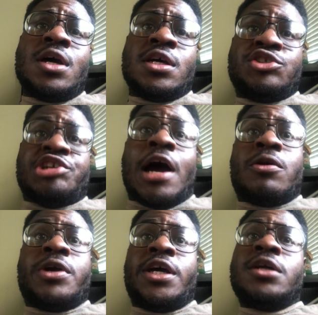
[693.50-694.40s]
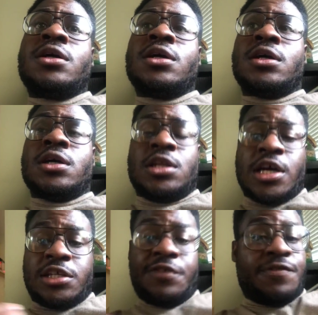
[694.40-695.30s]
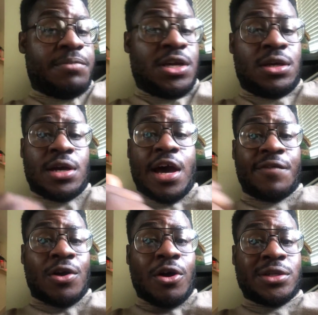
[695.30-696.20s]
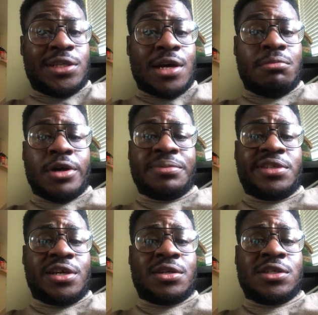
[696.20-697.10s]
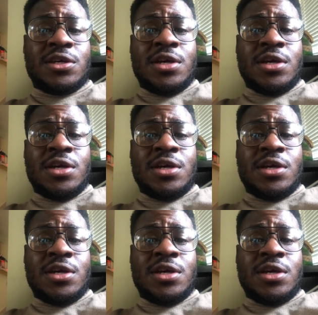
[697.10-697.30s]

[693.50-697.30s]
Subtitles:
Showering, luckily for me, I have a garden tub upstairs,